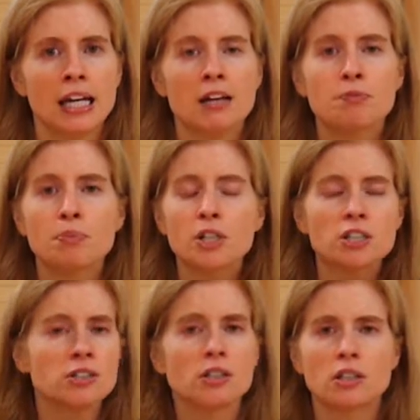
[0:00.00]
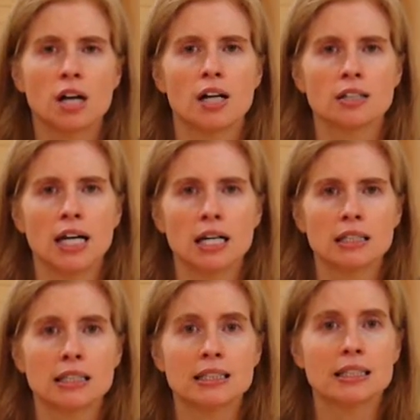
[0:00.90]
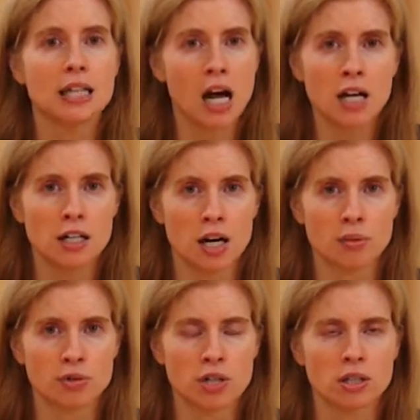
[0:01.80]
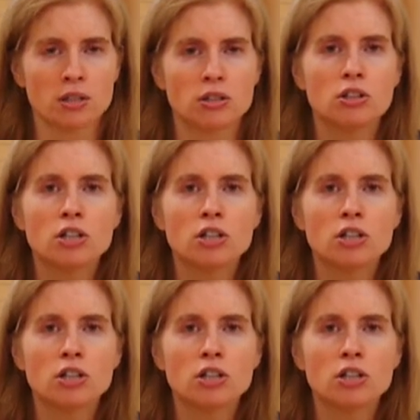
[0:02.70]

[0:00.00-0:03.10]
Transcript: If personal contact is not an option,